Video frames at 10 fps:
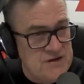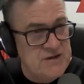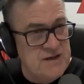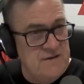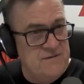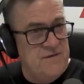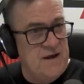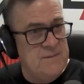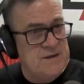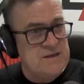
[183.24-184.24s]
Fisher, that
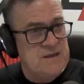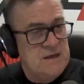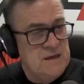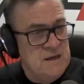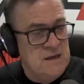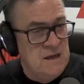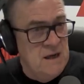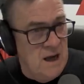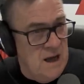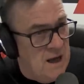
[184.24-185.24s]
famous
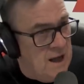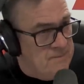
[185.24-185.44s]
uh,